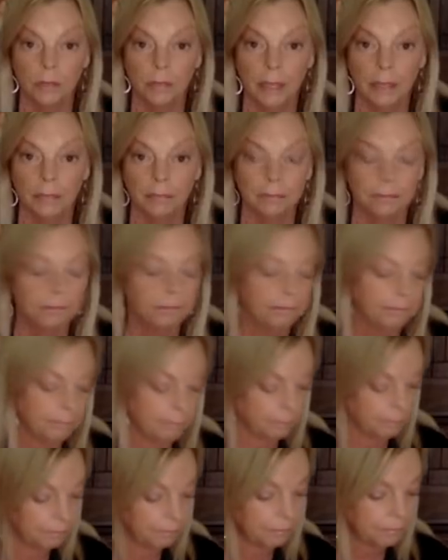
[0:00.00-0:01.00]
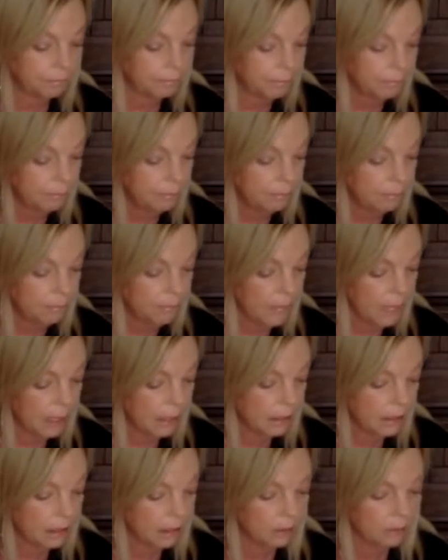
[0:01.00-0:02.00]
men.
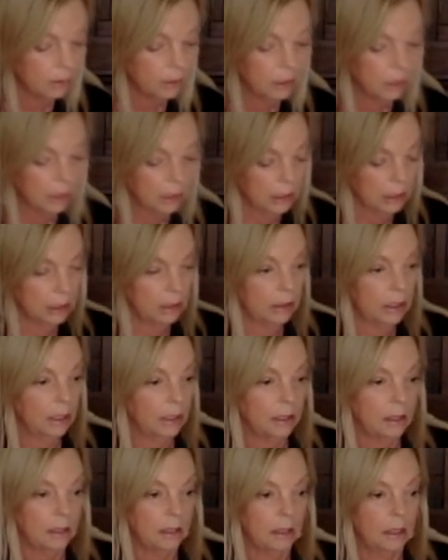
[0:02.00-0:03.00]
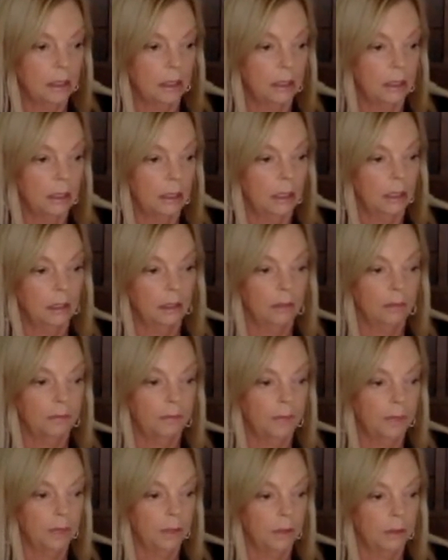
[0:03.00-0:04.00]
So let's see if
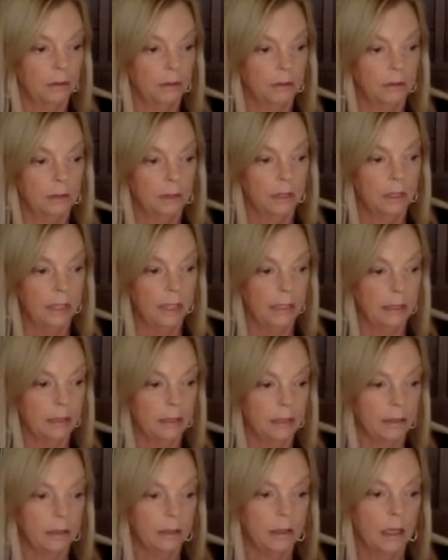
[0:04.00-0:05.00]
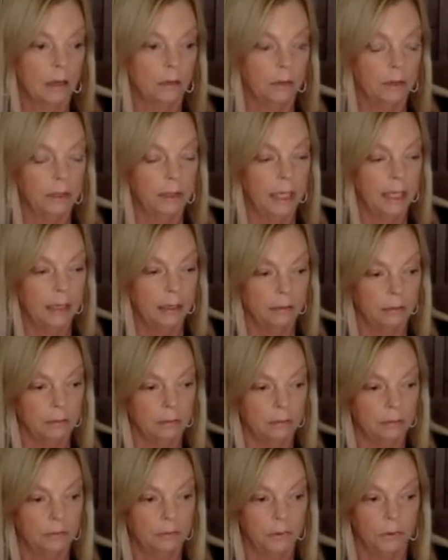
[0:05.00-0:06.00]
DeSantis is going
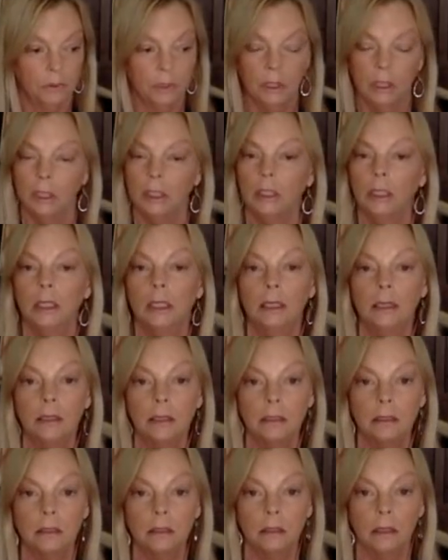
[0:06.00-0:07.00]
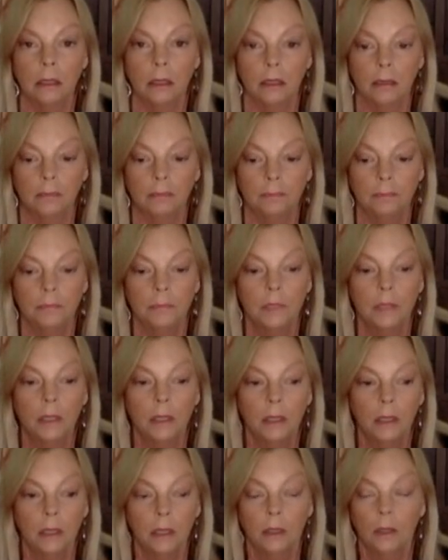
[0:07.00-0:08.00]
down. Florida is,
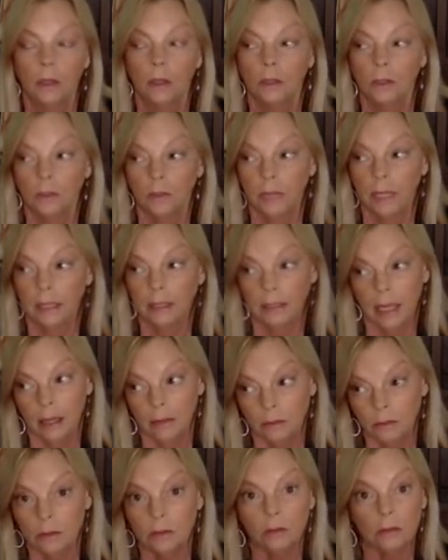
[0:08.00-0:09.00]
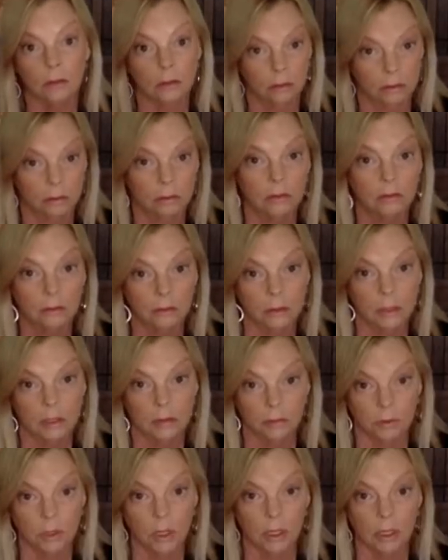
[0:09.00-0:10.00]
so they announced,
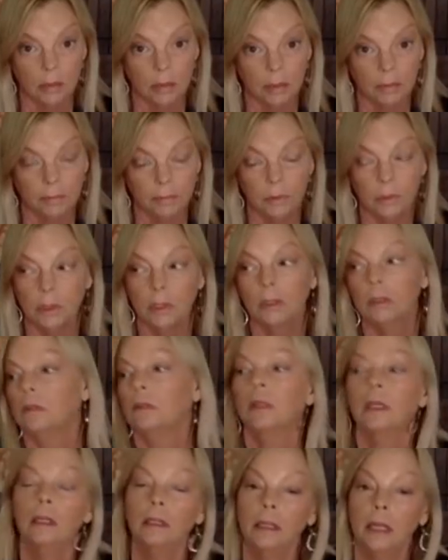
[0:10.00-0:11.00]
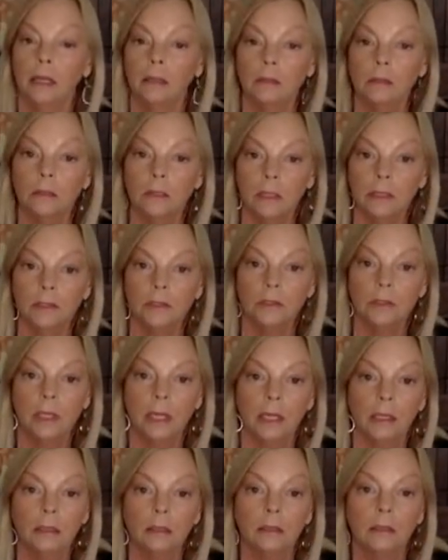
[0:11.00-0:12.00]
since we're talking about Florida, they announced
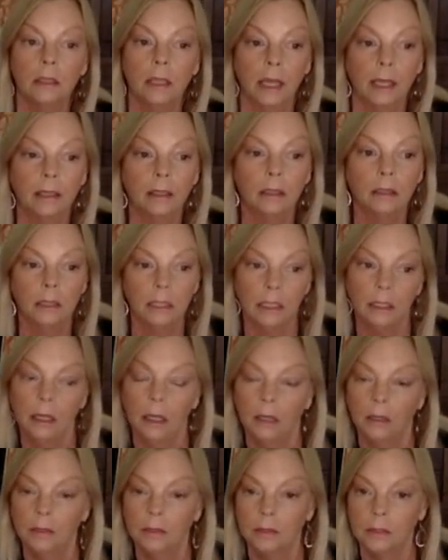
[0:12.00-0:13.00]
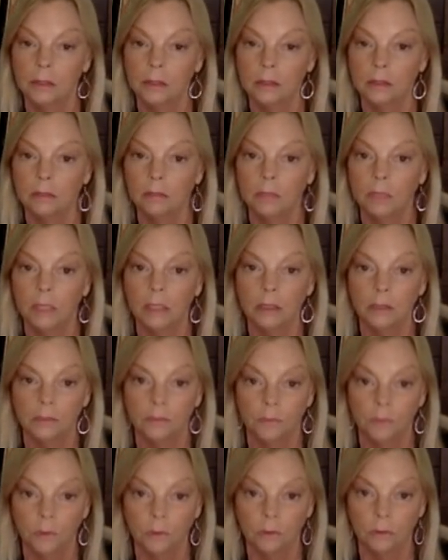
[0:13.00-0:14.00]
yesterday that Lee Health System is
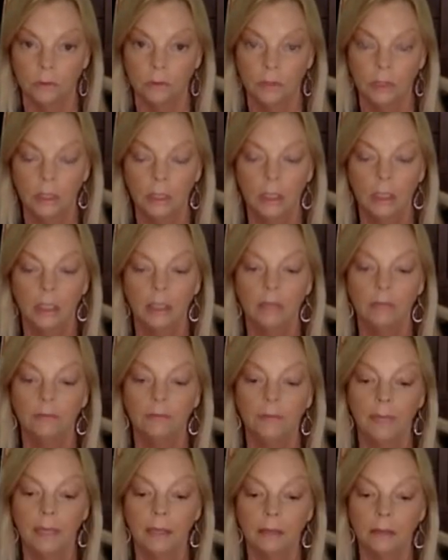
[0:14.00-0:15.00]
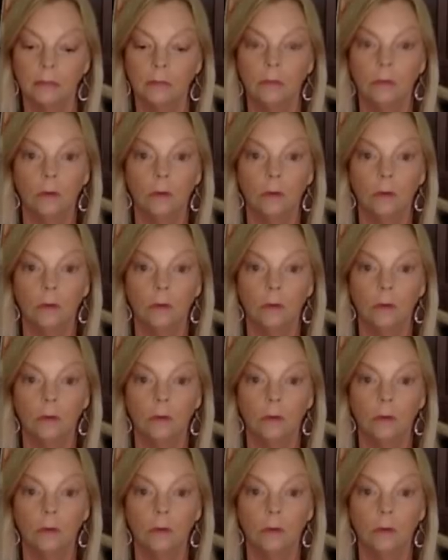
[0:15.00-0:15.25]
full. In fact,